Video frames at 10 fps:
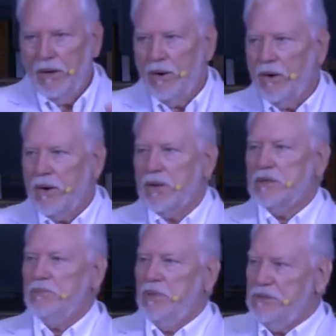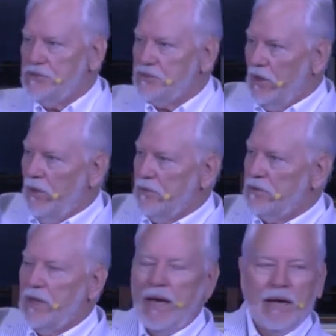are to be salt
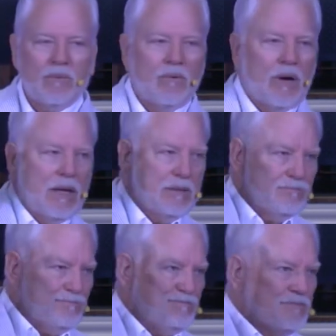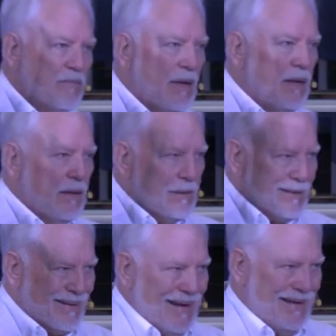and what?
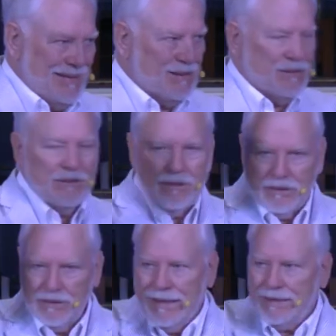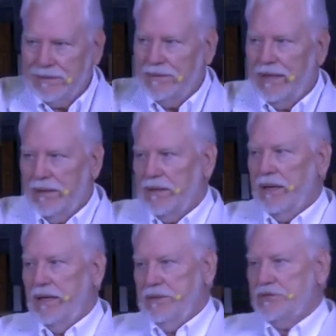Light. Let that
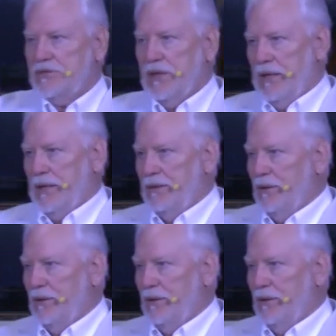light shine.